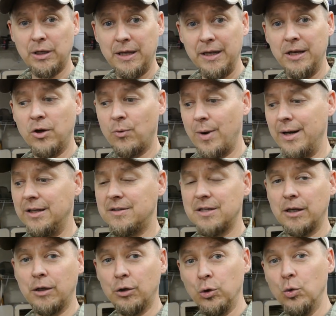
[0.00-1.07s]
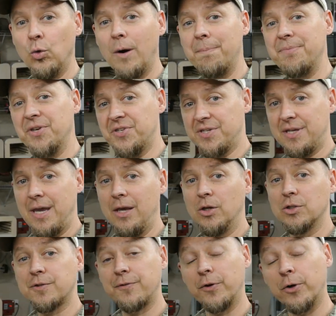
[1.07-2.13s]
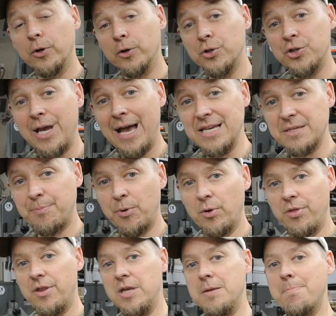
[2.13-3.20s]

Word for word: getting ready to glue up the scales for her Jasper, the